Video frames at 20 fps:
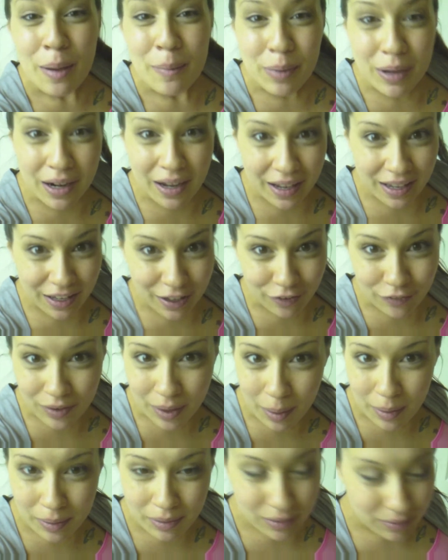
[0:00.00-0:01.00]
But I
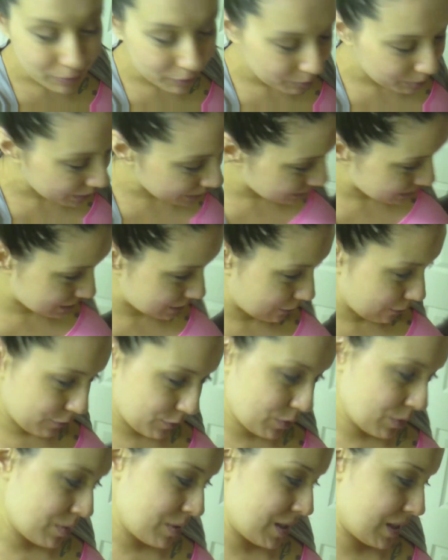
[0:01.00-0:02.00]
have plenty of
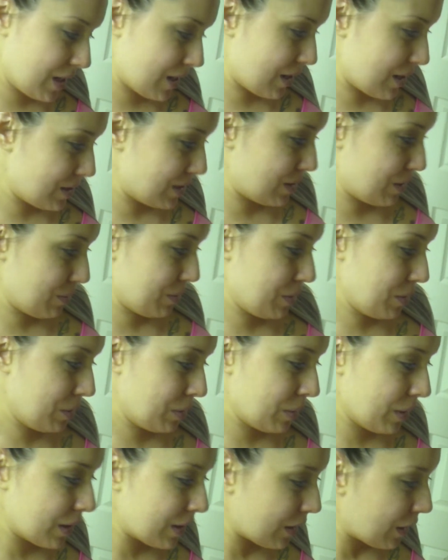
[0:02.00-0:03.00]
food to get us
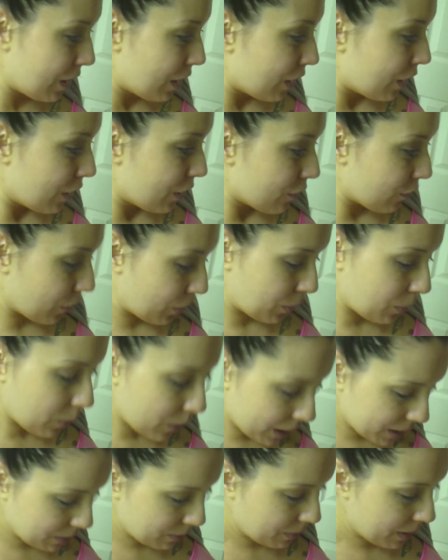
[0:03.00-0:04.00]
through for
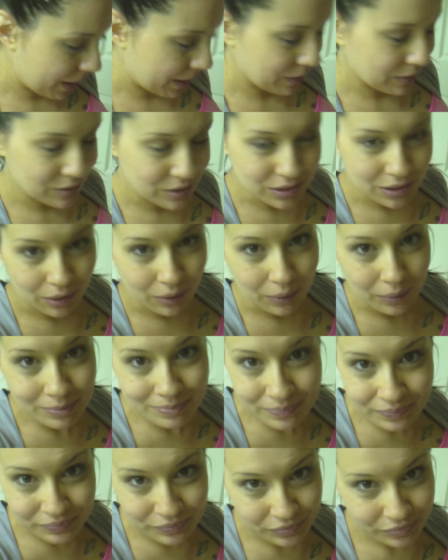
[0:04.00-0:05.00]
quite a while, so
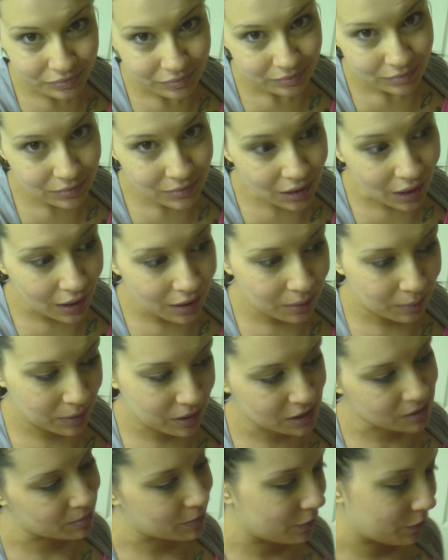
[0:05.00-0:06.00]
that
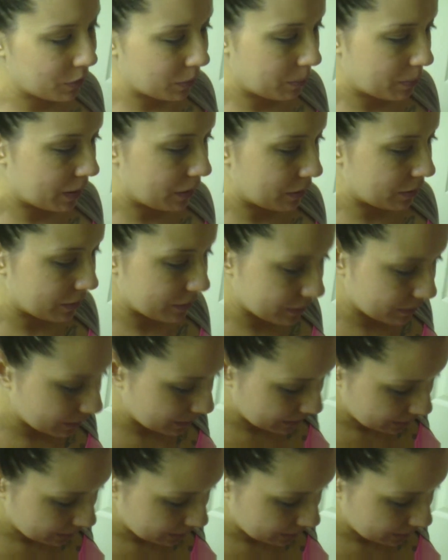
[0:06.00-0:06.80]
makes me feel better.